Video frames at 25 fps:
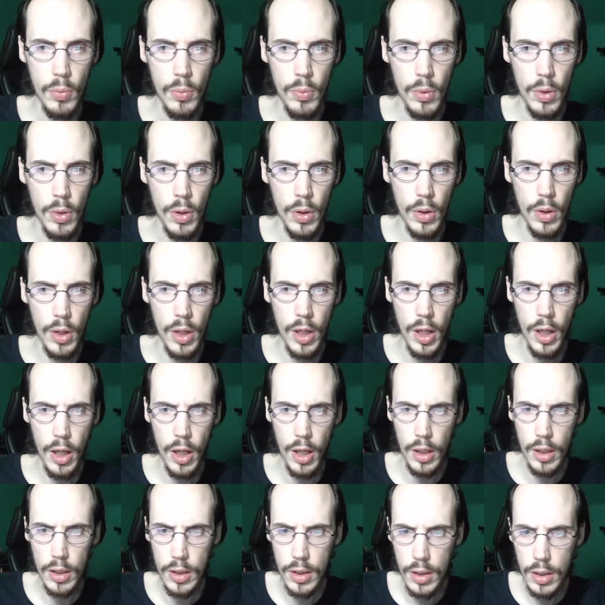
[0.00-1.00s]
Well,
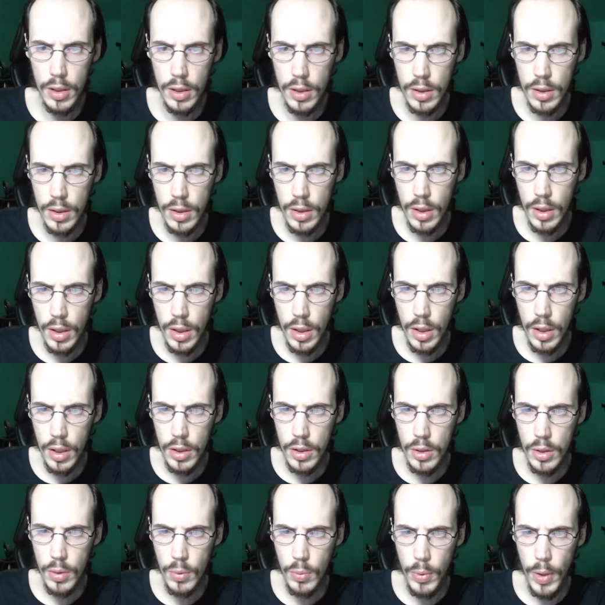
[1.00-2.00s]
heck.
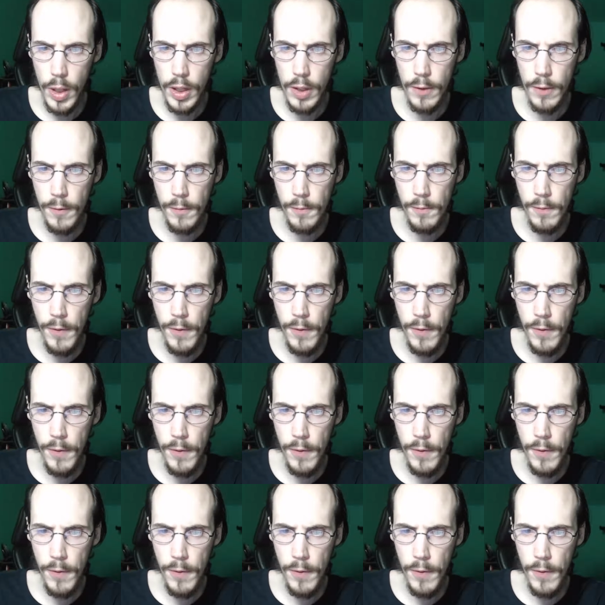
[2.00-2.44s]
The rank and